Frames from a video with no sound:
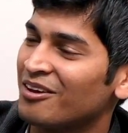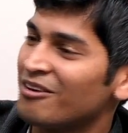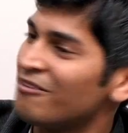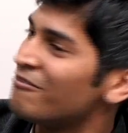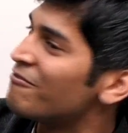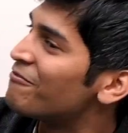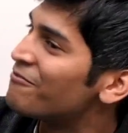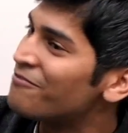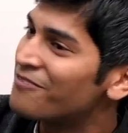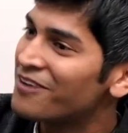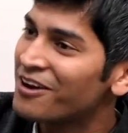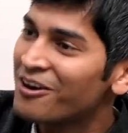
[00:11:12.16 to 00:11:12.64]

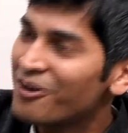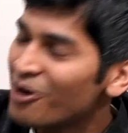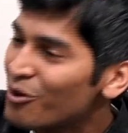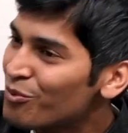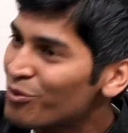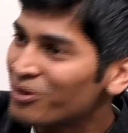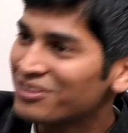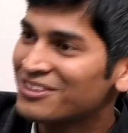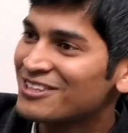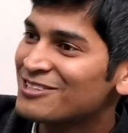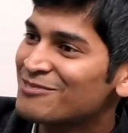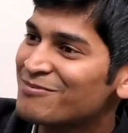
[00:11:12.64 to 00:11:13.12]
Figure out
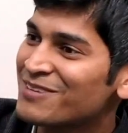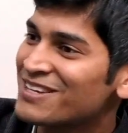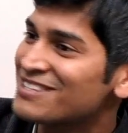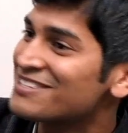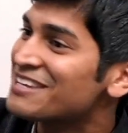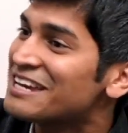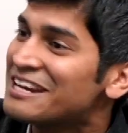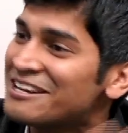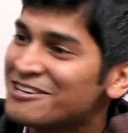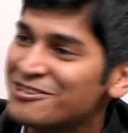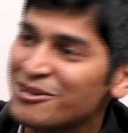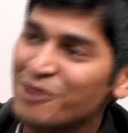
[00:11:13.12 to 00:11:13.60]
what this means,
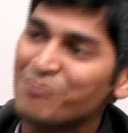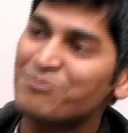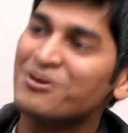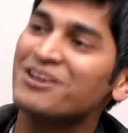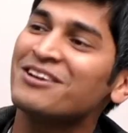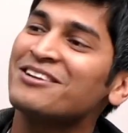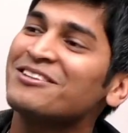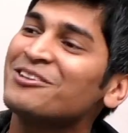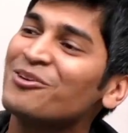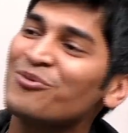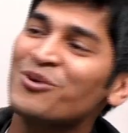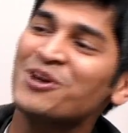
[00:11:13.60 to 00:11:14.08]
interpret
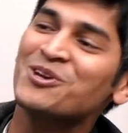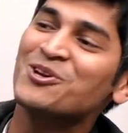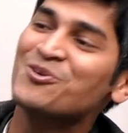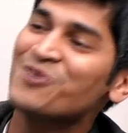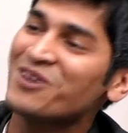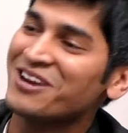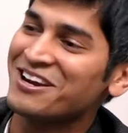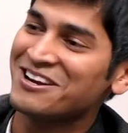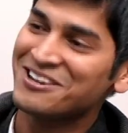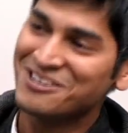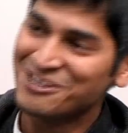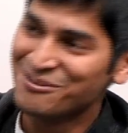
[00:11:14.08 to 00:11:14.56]
it the way you want to
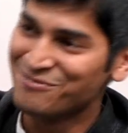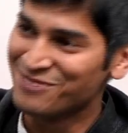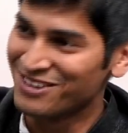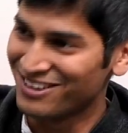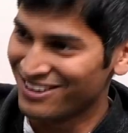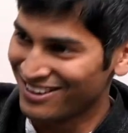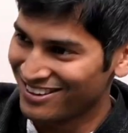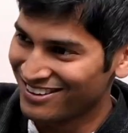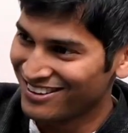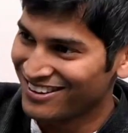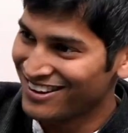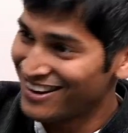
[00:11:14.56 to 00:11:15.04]
interpret
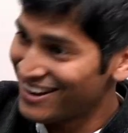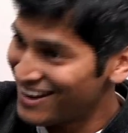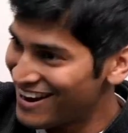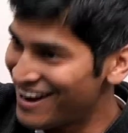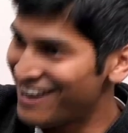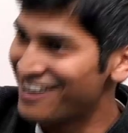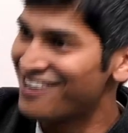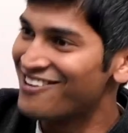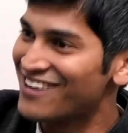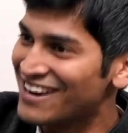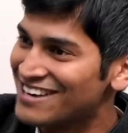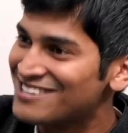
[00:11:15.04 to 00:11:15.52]
it,
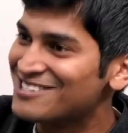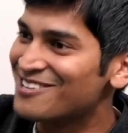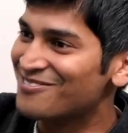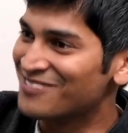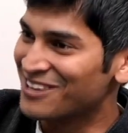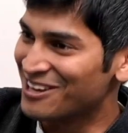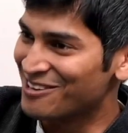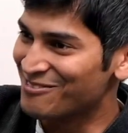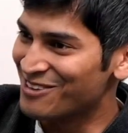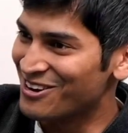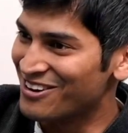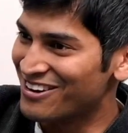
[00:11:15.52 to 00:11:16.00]
and write something
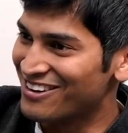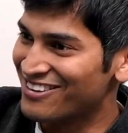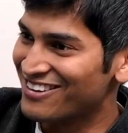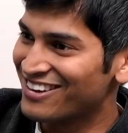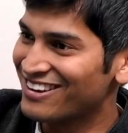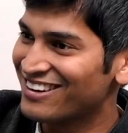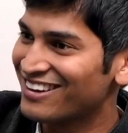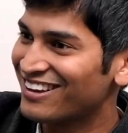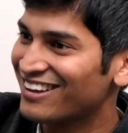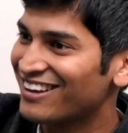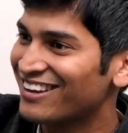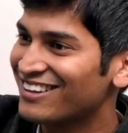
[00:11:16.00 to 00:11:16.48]
about it, right?
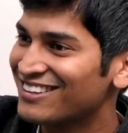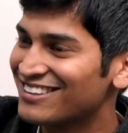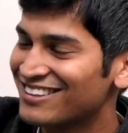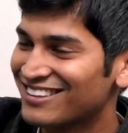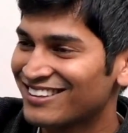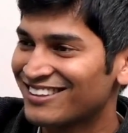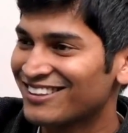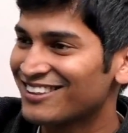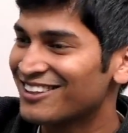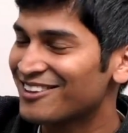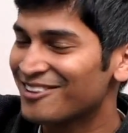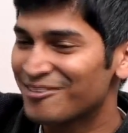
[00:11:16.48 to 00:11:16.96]

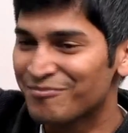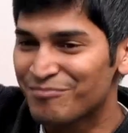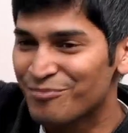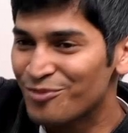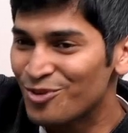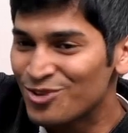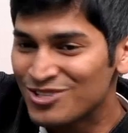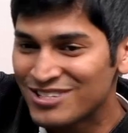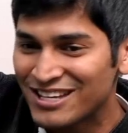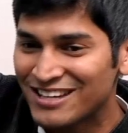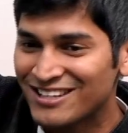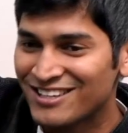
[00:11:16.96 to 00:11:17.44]

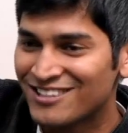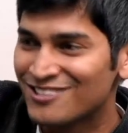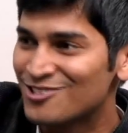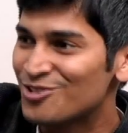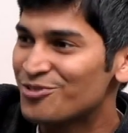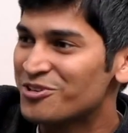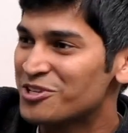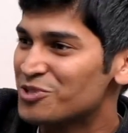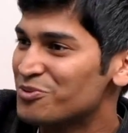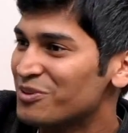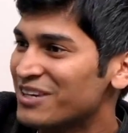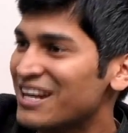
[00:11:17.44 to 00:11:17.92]
Most Indian
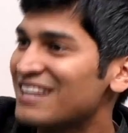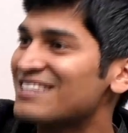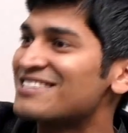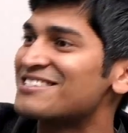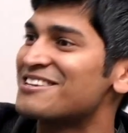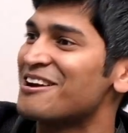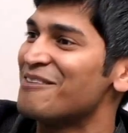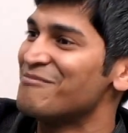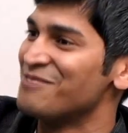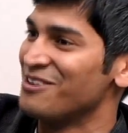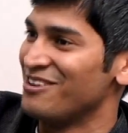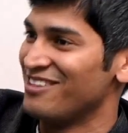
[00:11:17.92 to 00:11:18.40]
students would get
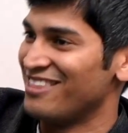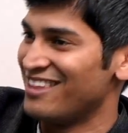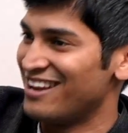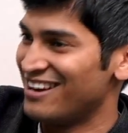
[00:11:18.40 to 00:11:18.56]
stumped on that.